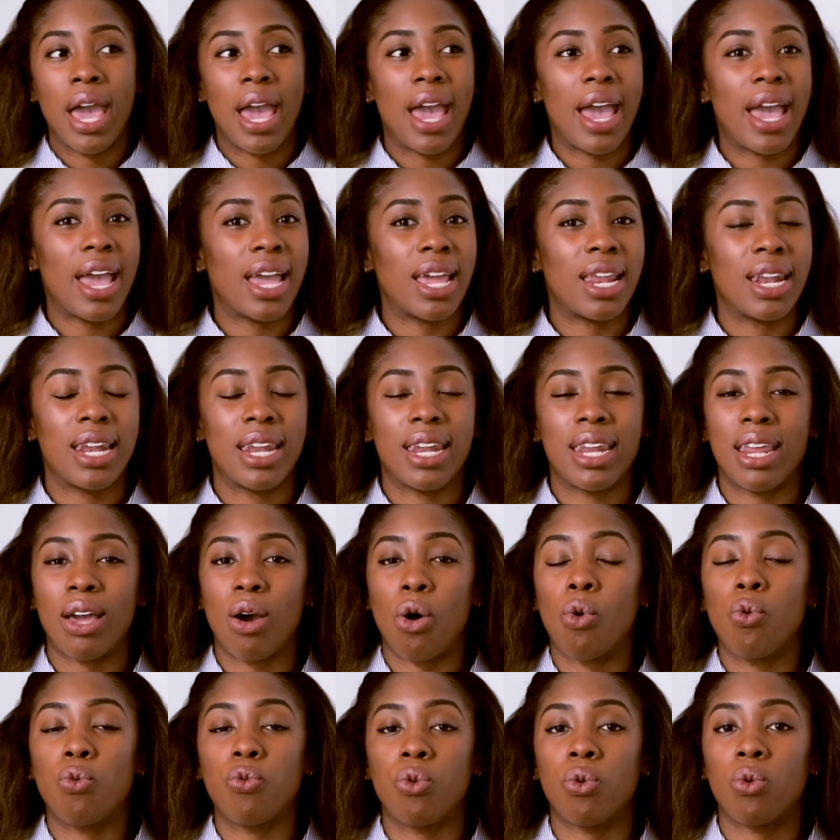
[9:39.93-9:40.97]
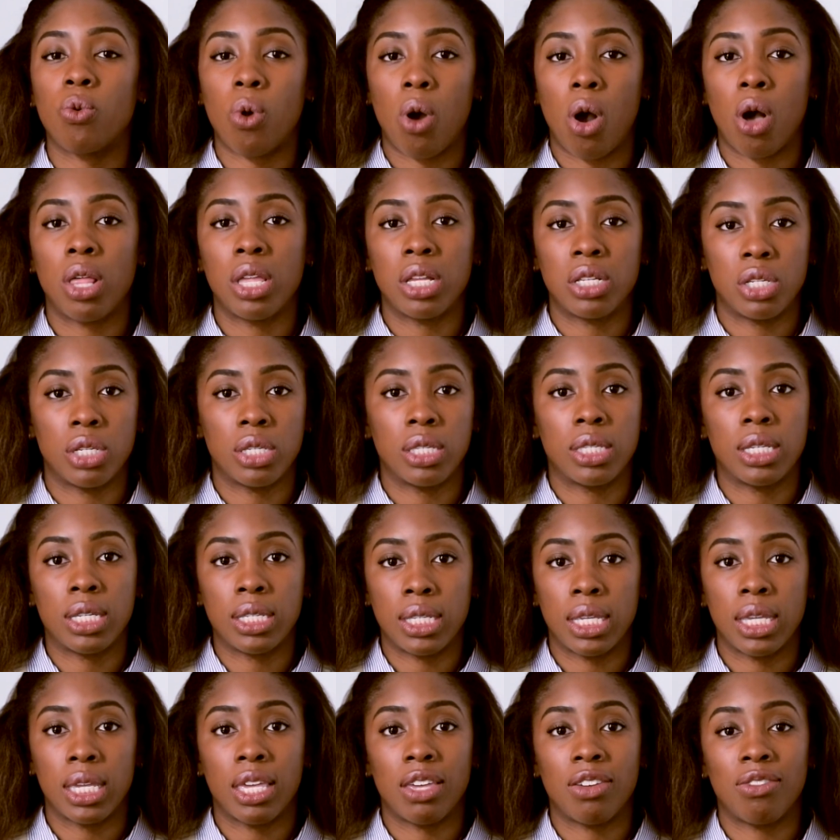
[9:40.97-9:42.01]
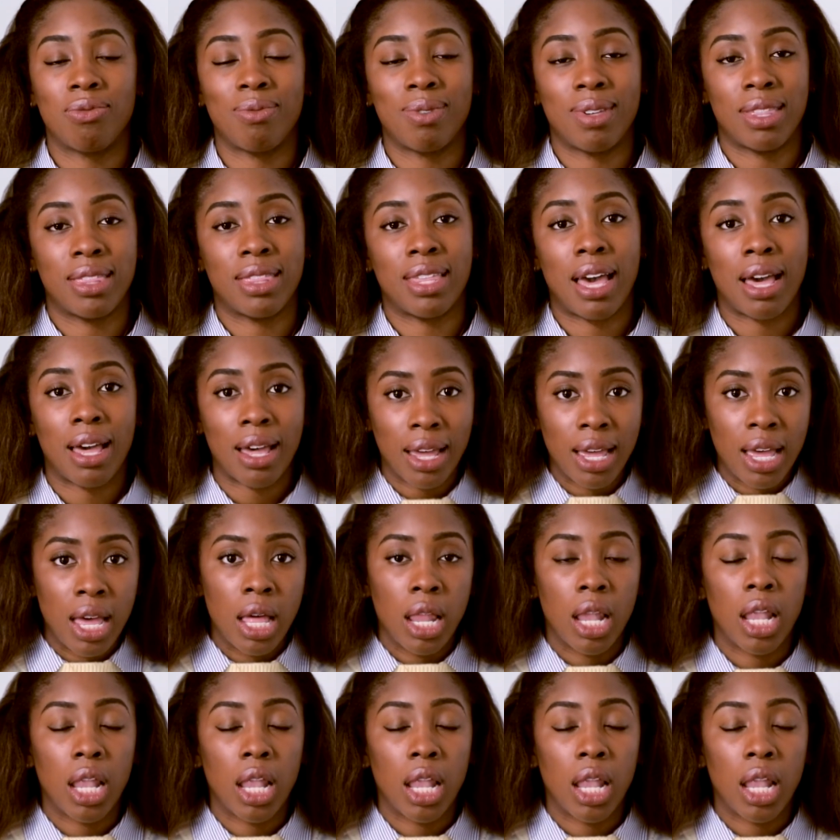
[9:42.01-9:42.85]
and overall it just doesn't give me that